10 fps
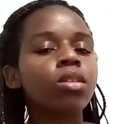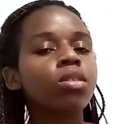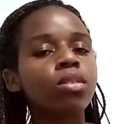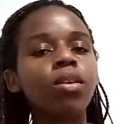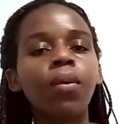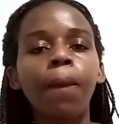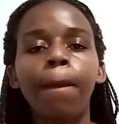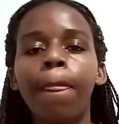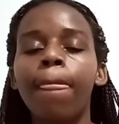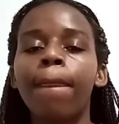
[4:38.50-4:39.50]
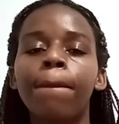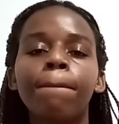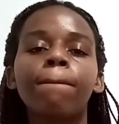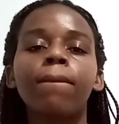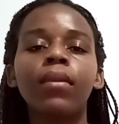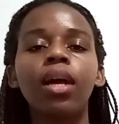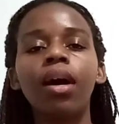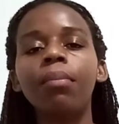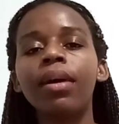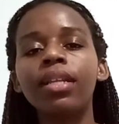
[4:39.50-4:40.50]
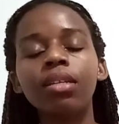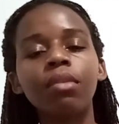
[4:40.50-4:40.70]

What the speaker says: So, I'm minding